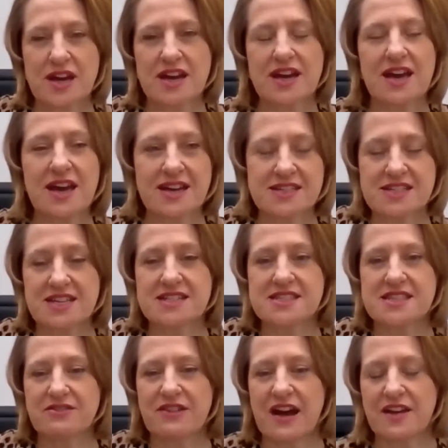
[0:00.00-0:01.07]
yeah. ATS,
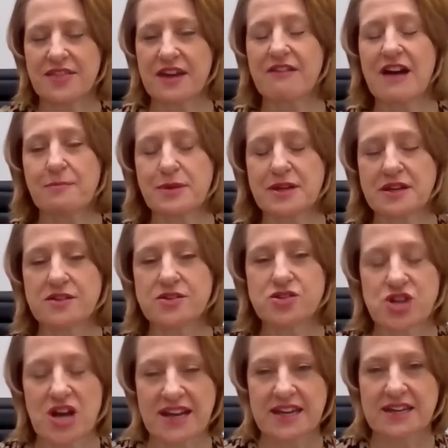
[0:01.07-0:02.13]
they're applicant
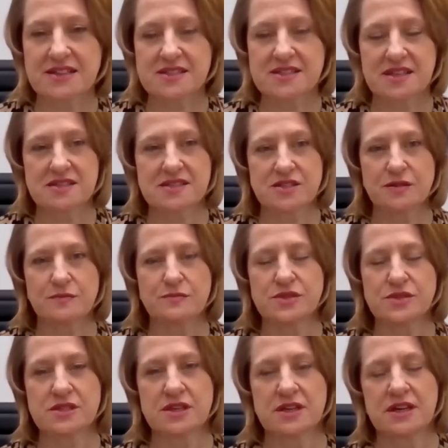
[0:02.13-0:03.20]
tracking
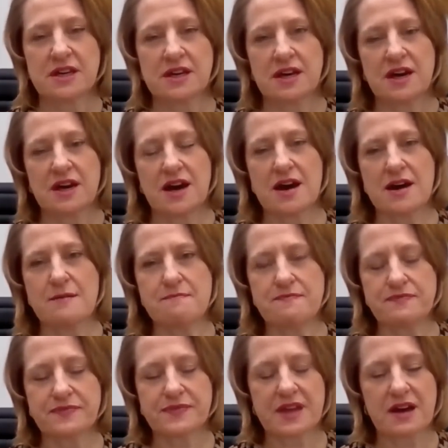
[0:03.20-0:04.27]
systems.
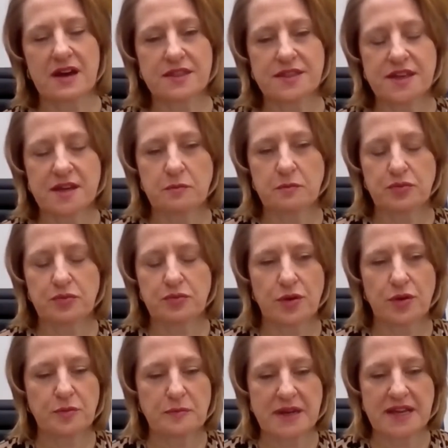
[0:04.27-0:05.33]
I think
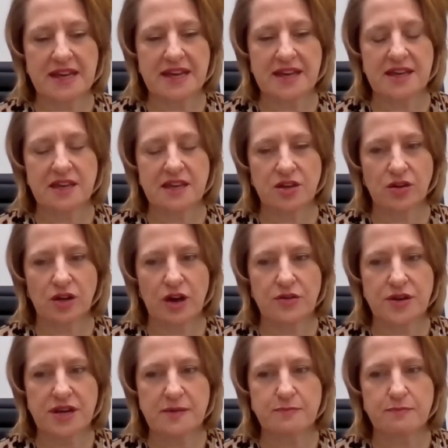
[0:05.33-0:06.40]
probably you'll
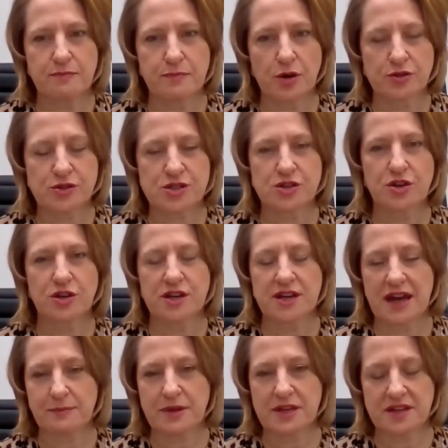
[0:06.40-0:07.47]
only bolt on an
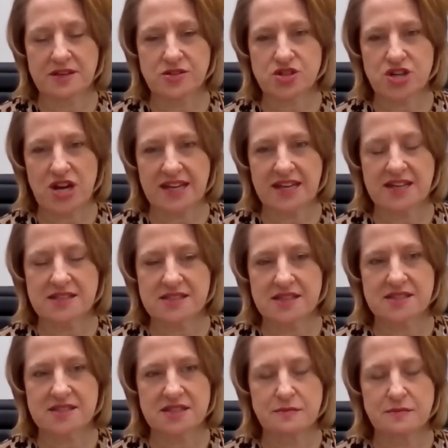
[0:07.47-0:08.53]
applicant tracking
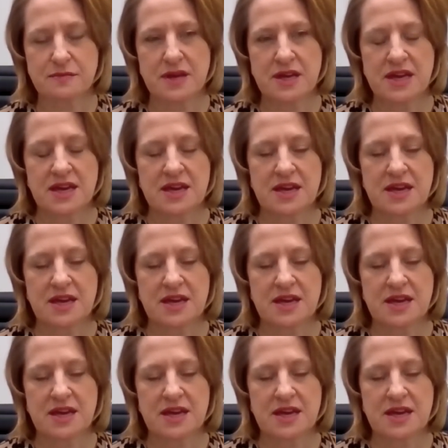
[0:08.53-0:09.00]
system,